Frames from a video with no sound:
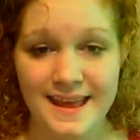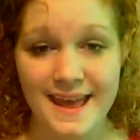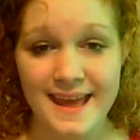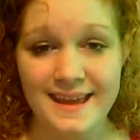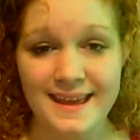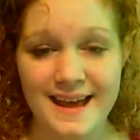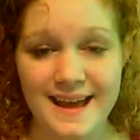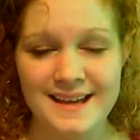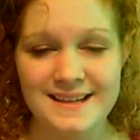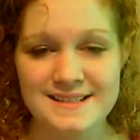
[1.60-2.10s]

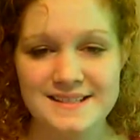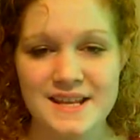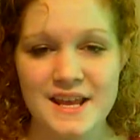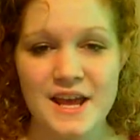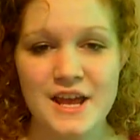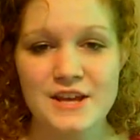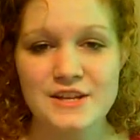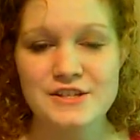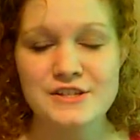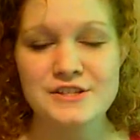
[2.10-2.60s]
Hey guys,
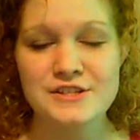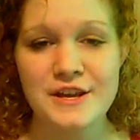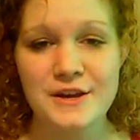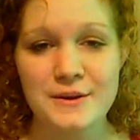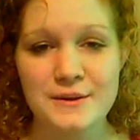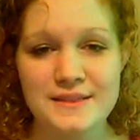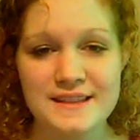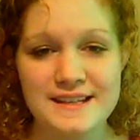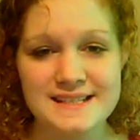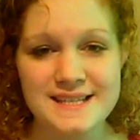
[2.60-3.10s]

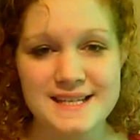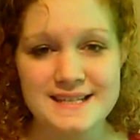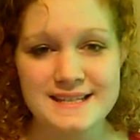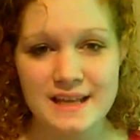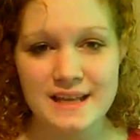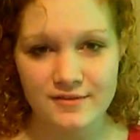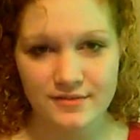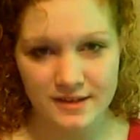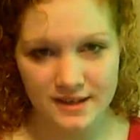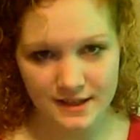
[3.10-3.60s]
so this is
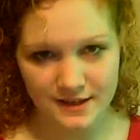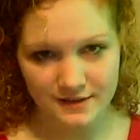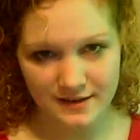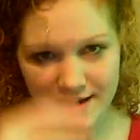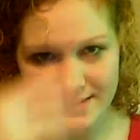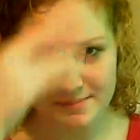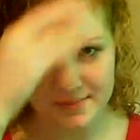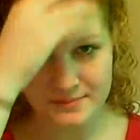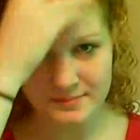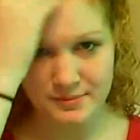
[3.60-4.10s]
a video
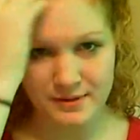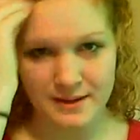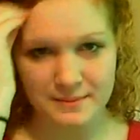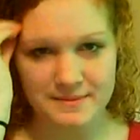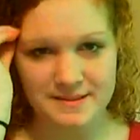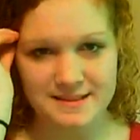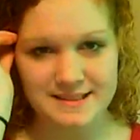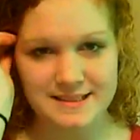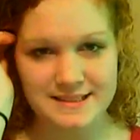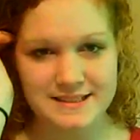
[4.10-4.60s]
I've been
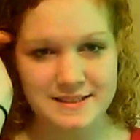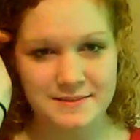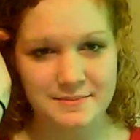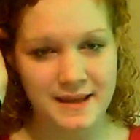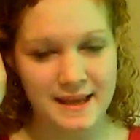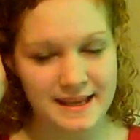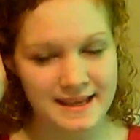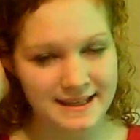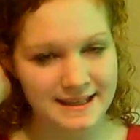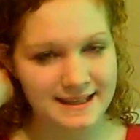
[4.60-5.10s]
promising to
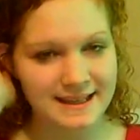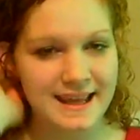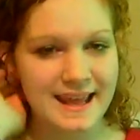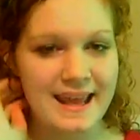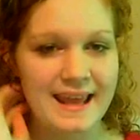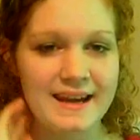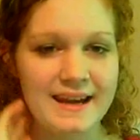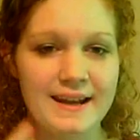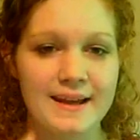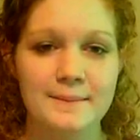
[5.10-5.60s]
make,
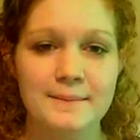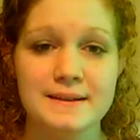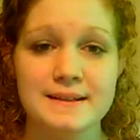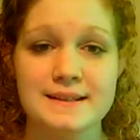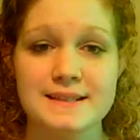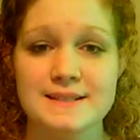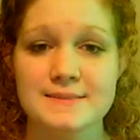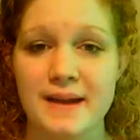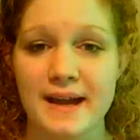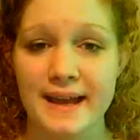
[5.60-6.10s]
and
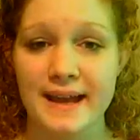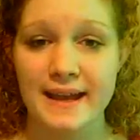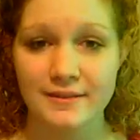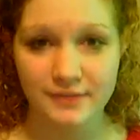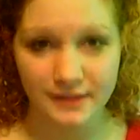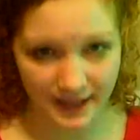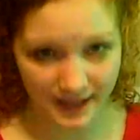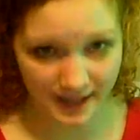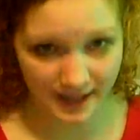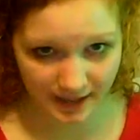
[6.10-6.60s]
it is my
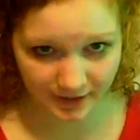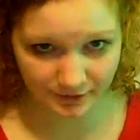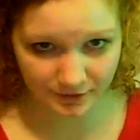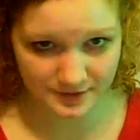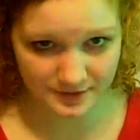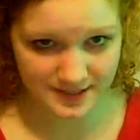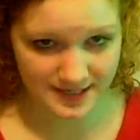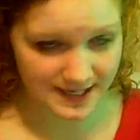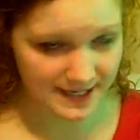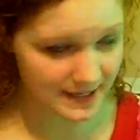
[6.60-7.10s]
everyday hair
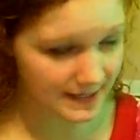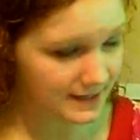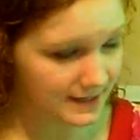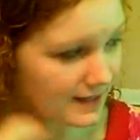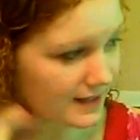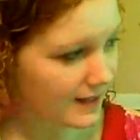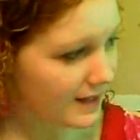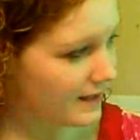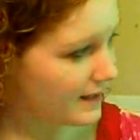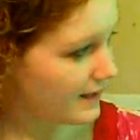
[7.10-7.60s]
routine.
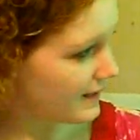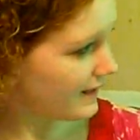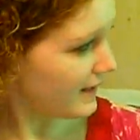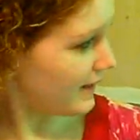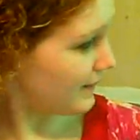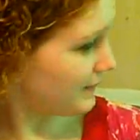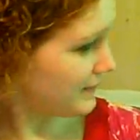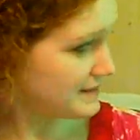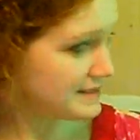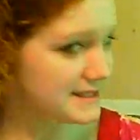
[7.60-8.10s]

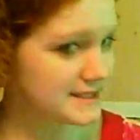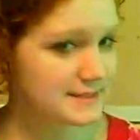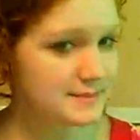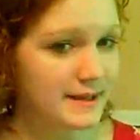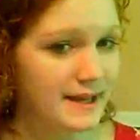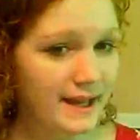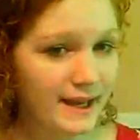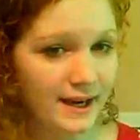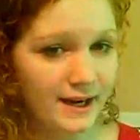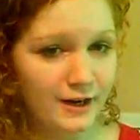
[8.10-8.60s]
This is
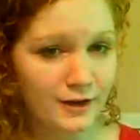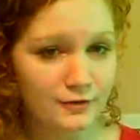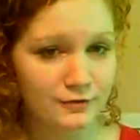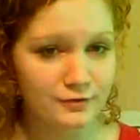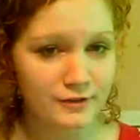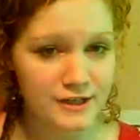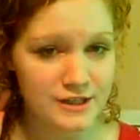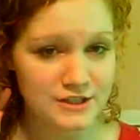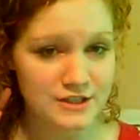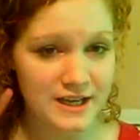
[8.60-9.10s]
my hair
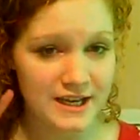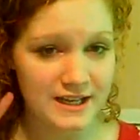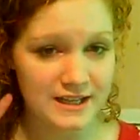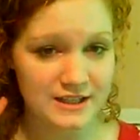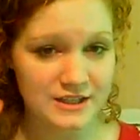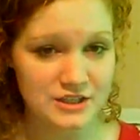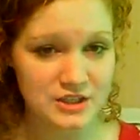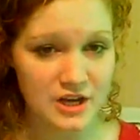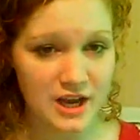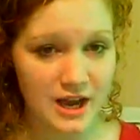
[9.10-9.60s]
fresh out of
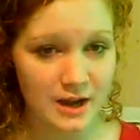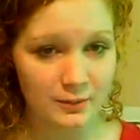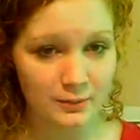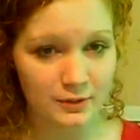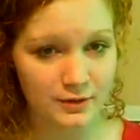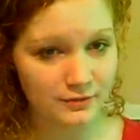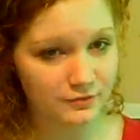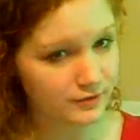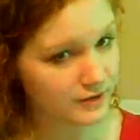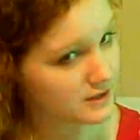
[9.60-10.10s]
the
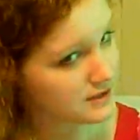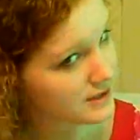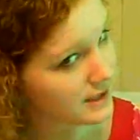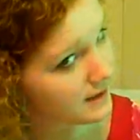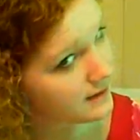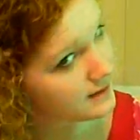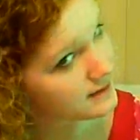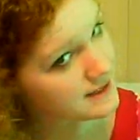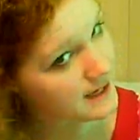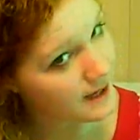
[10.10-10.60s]
shower, fresh
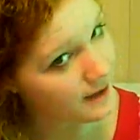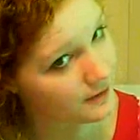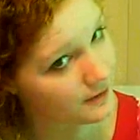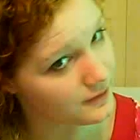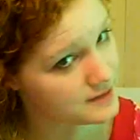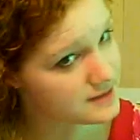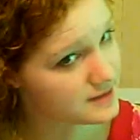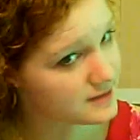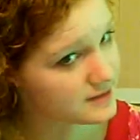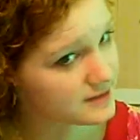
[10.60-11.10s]
out of the towel.
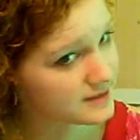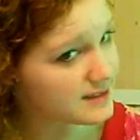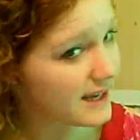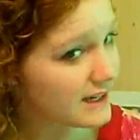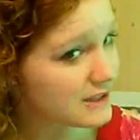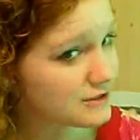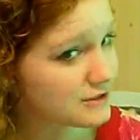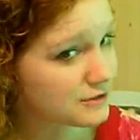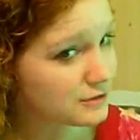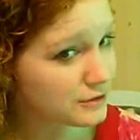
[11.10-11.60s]
This is
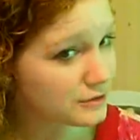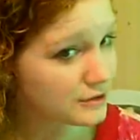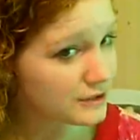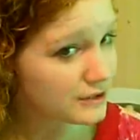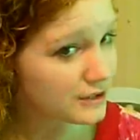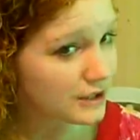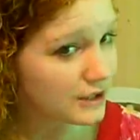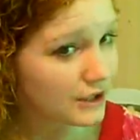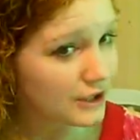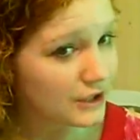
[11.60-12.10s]
natural
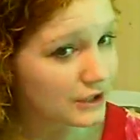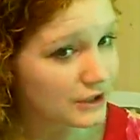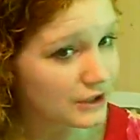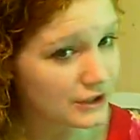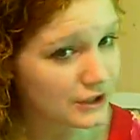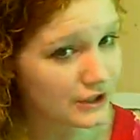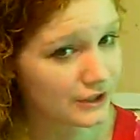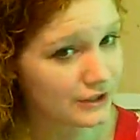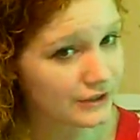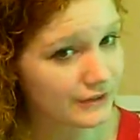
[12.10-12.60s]

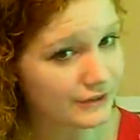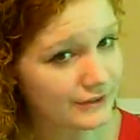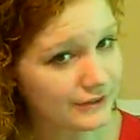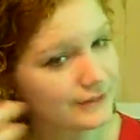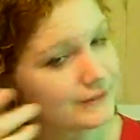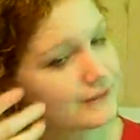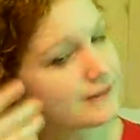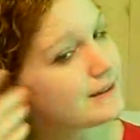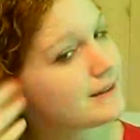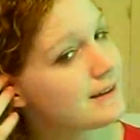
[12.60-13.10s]

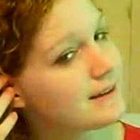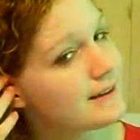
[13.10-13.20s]
curl.